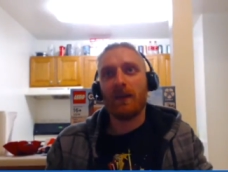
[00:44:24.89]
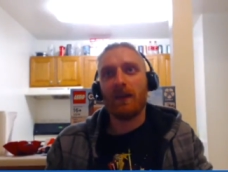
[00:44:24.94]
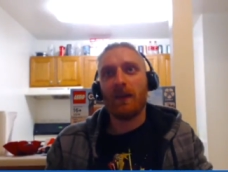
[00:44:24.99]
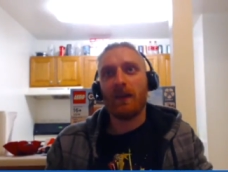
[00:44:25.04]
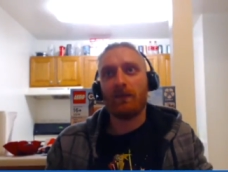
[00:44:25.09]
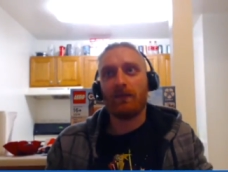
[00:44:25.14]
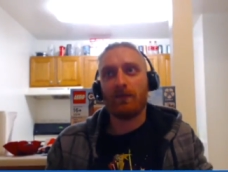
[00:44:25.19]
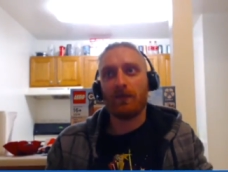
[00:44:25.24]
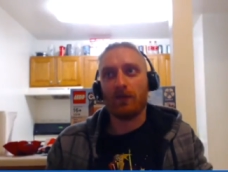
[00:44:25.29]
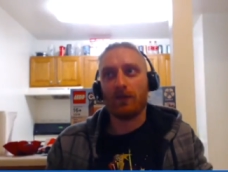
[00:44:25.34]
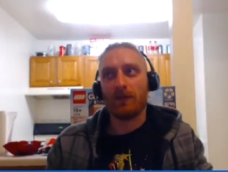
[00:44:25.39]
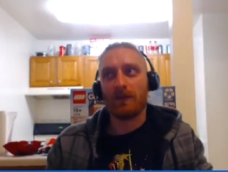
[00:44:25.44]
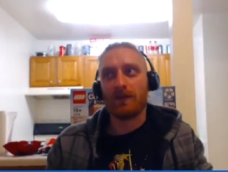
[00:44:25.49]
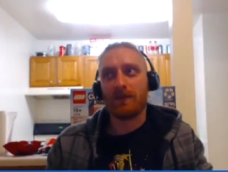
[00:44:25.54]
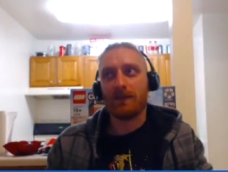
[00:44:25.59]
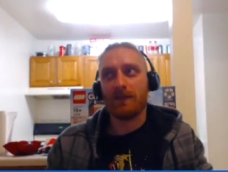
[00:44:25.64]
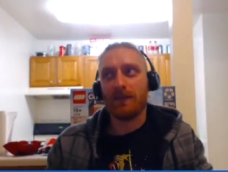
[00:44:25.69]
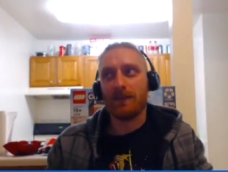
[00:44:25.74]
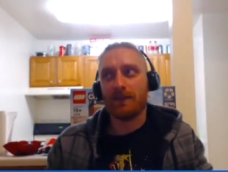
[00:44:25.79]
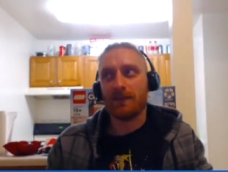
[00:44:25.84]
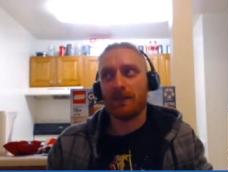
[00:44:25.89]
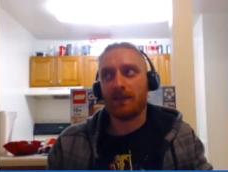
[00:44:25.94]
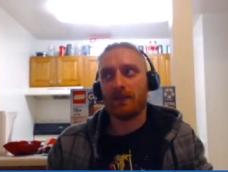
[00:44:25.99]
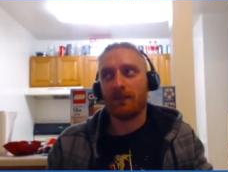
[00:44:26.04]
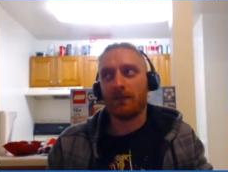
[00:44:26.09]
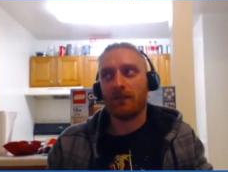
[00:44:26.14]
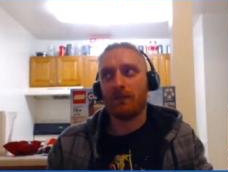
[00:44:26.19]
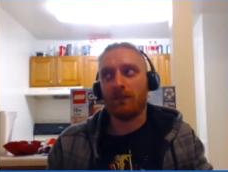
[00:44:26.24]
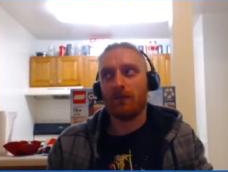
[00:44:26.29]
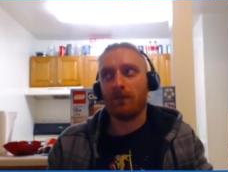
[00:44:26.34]
If you're a
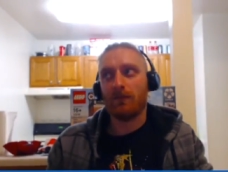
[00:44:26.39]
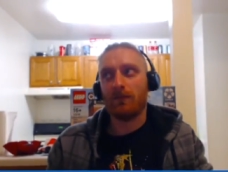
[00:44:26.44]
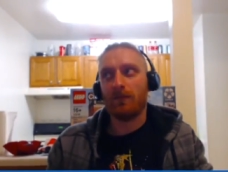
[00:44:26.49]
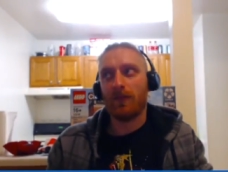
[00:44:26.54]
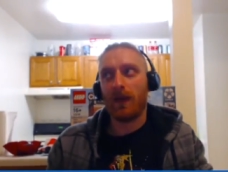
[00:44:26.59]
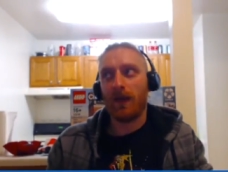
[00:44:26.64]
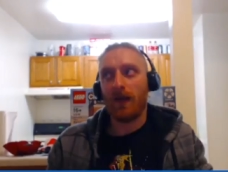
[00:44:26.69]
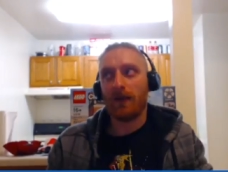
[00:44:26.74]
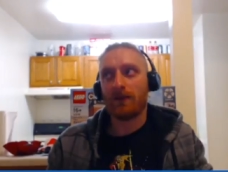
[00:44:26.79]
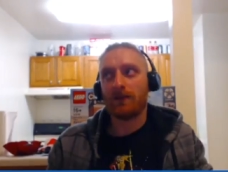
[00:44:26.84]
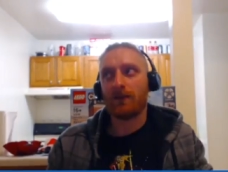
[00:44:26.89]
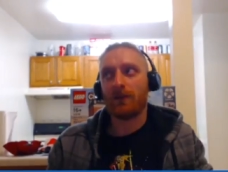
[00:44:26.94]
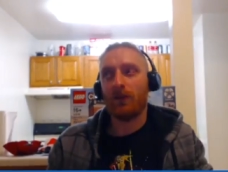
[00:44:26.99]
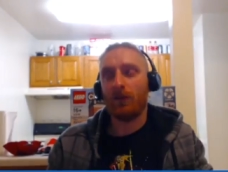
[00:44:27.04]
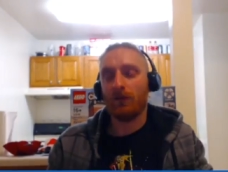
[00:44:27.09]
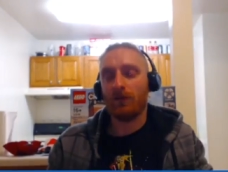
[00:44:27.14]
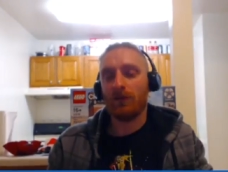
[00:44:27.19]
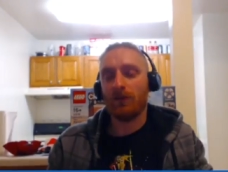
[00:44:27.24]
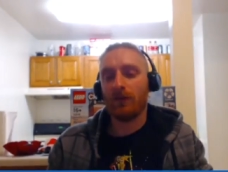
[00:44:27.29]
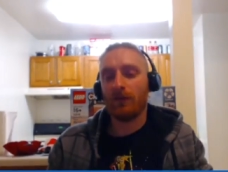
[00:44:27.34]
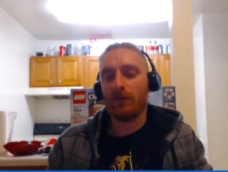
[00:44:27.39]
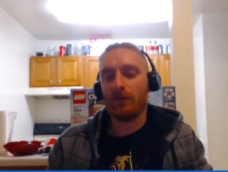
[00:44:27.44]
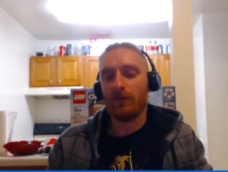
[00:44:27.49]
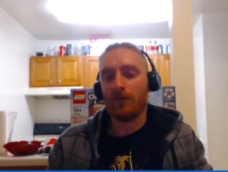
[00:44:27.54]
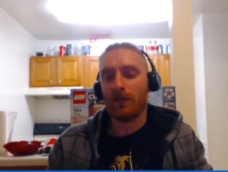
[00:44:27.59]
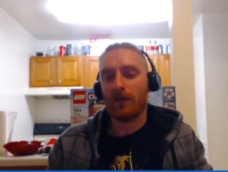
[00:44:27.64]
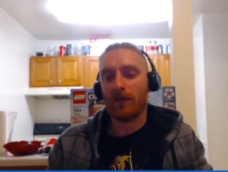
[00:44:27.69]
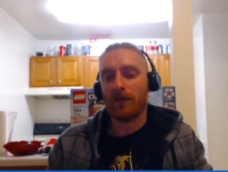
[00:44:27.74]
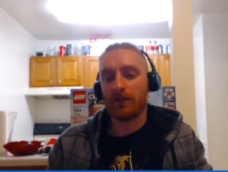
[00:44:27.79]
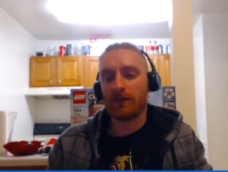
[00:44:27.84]
season pass holder
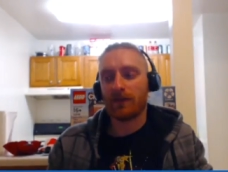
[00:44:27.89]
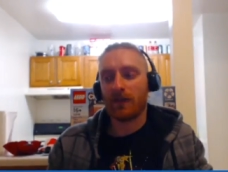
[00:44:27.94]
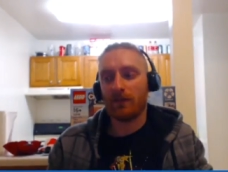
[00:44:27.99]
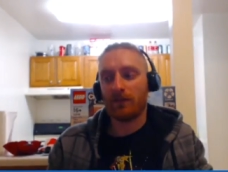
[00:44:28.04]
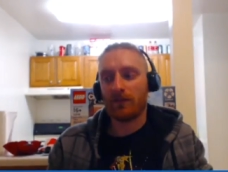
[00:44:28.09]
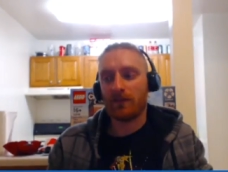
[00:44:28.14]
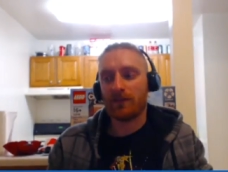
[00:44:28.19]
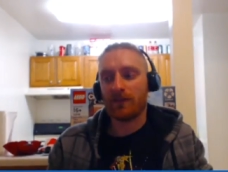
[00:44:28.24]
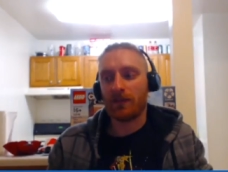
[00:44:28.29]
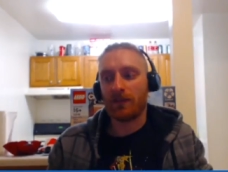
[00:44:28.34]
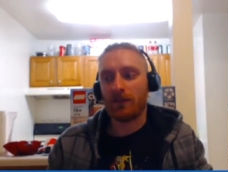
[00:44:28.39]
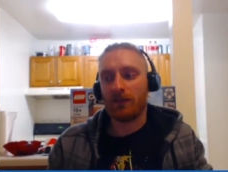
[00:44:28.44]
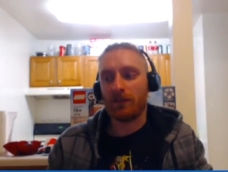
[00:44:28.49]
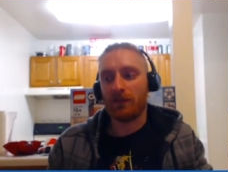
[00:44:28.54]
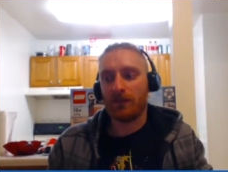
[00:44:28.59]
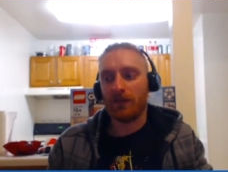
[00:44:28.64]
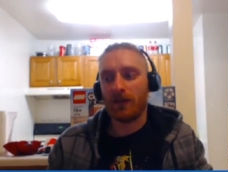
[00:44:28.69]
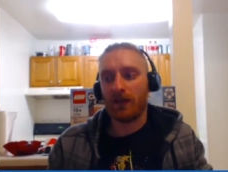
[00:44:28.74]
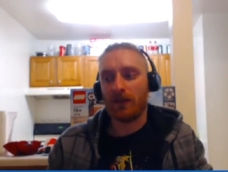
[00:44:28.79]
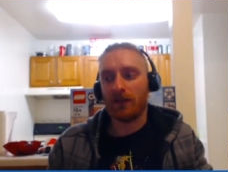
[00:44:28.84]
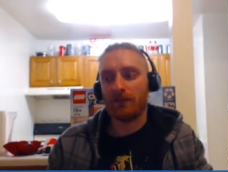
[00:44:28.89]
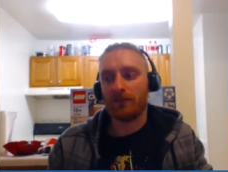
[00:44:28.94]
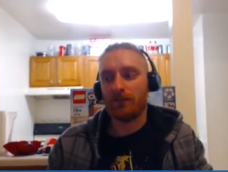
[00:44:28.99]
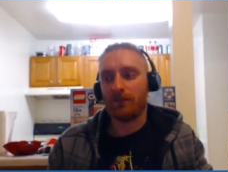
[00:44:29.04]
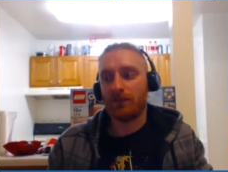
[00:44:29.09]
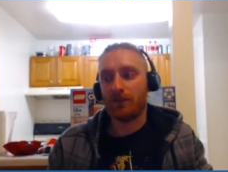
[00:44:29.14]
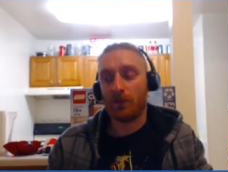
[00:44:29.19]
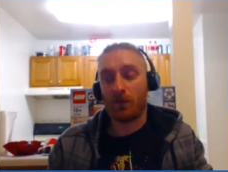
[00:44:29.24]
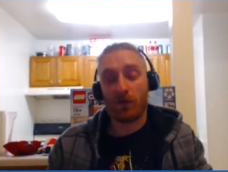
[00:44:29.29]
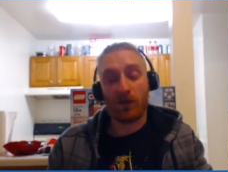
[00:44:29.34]
for the Discovery Center, you get
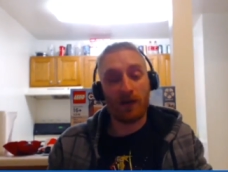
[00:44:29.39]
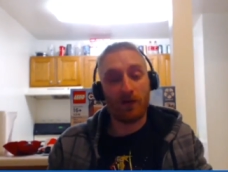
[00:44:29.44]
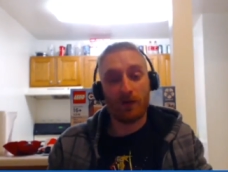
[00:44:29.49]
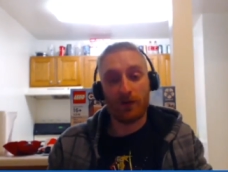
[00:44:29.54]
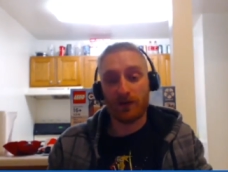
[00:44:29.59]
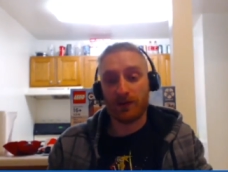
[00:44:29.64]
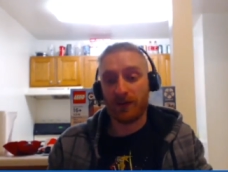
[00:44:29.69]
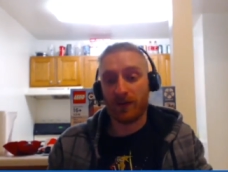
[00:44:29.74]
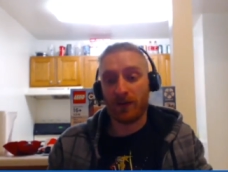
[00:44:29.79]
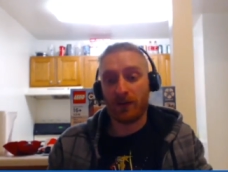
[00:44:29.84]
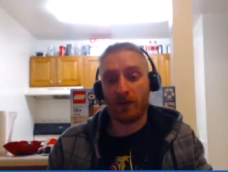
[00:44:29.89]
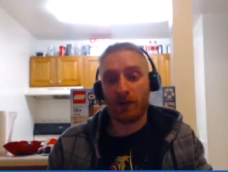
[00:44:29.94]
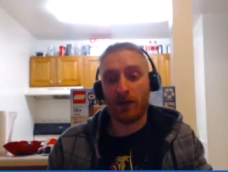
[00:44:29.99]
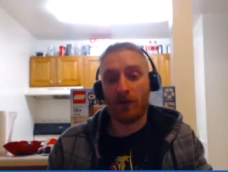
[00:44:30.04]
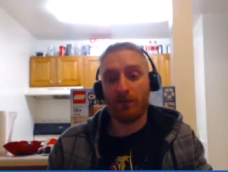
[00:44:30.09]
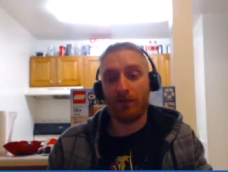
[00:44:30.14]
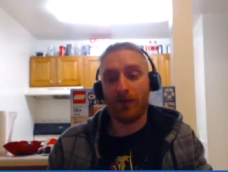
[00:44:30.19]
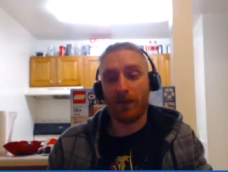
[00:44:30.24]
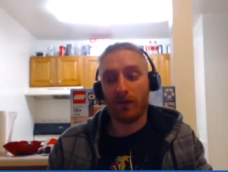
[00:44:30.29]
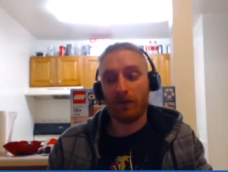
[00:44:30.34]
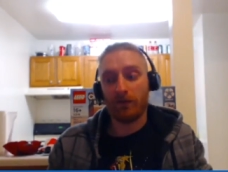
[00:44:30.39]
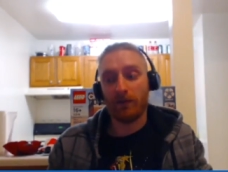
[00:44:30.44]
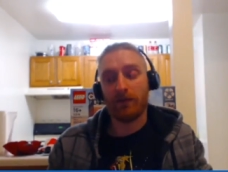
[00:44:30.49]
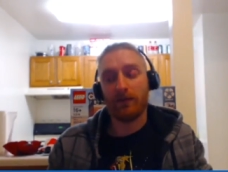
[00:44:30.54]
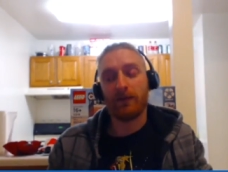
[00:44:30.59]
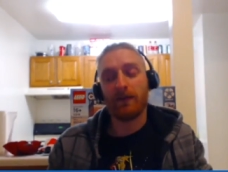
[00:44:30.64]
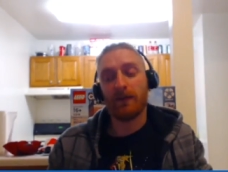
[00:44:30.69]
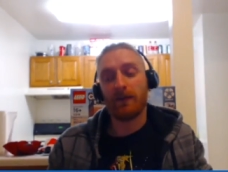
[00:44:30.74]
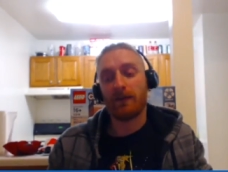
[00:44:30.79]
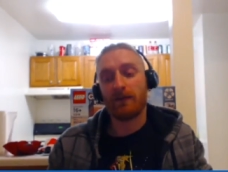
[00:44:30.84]
20% off
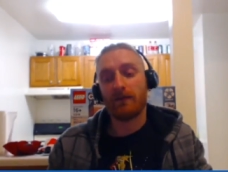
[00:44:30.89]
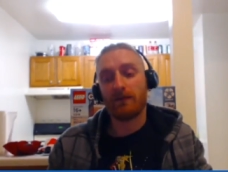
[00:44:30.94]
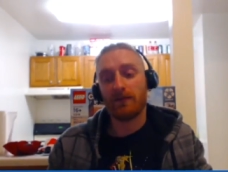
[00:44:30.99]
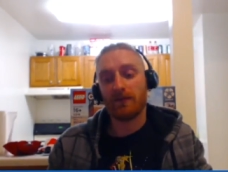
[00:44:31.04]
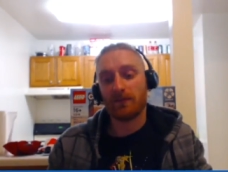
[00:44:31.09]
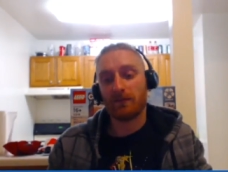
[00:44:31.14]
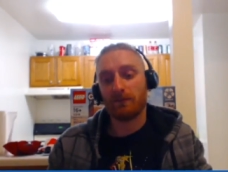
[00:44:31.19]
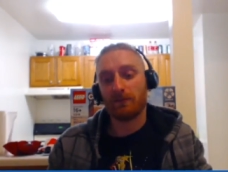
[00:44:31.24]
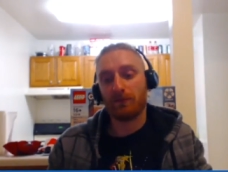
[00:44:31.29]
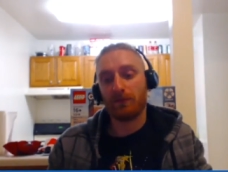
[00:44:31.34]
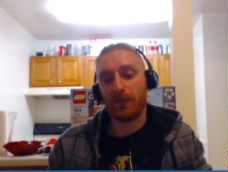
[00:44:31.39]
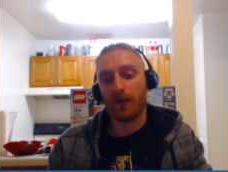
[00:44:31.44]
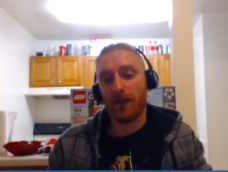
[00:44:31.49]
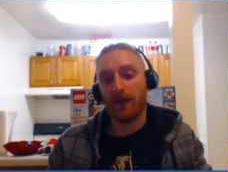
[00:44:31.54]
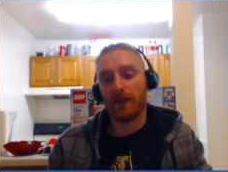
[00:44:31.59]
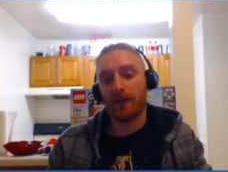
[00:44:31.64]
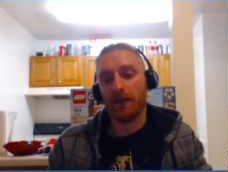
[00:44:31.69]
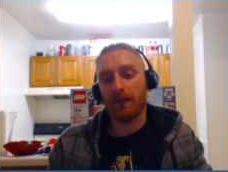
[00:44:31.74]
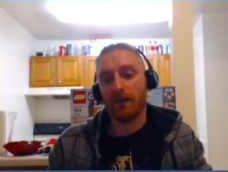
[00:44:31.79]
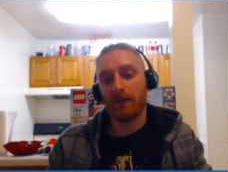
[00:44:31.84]
everything. Just That's blanket.